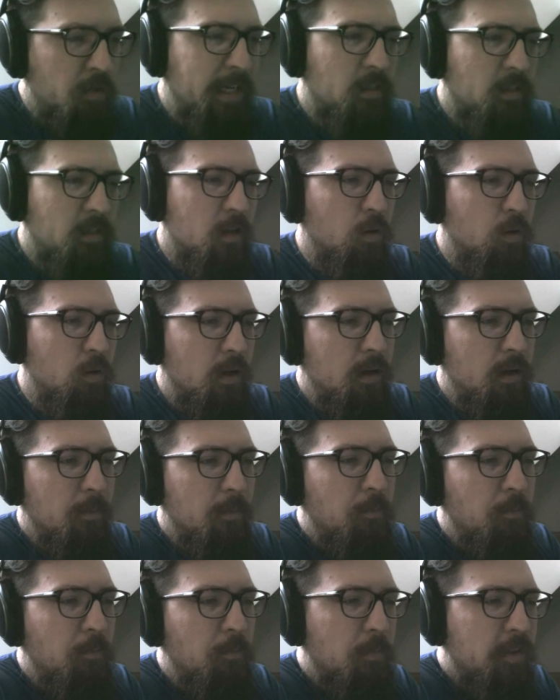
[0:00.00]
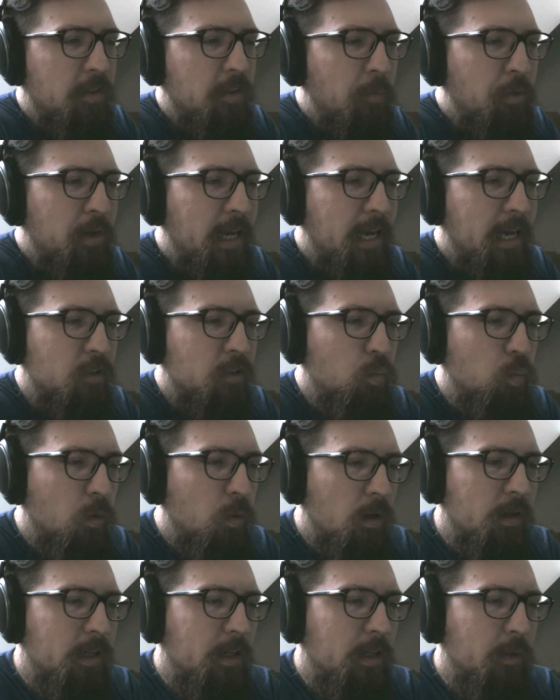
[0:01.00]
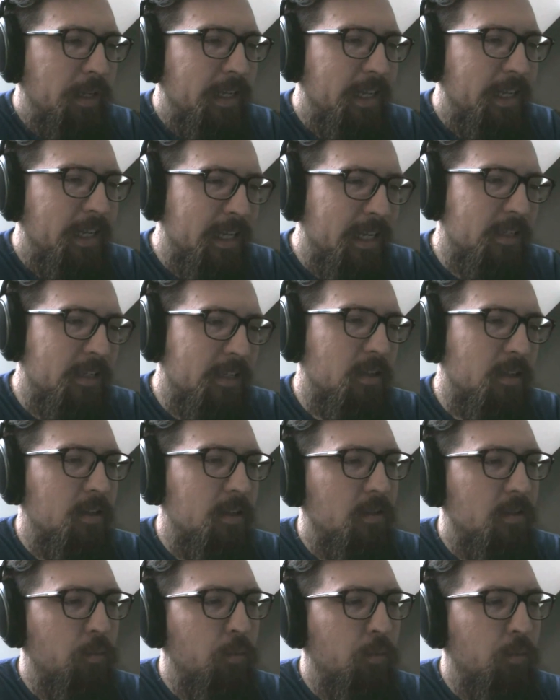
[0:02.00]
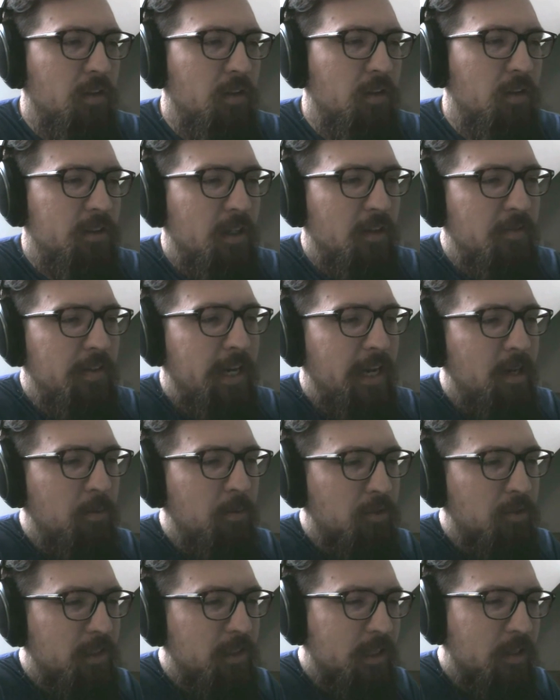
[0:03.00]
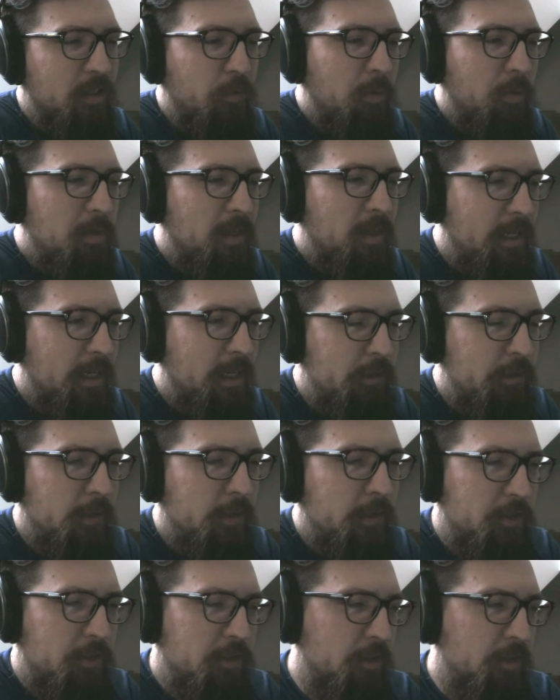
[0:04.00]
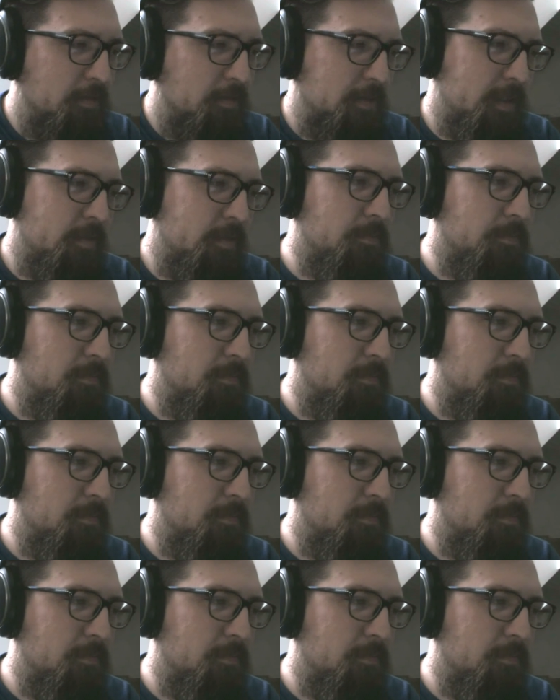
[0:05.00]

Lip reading: Taylor, someone asked, where can we get one of those stuffed animals like the one behind you on your sofa?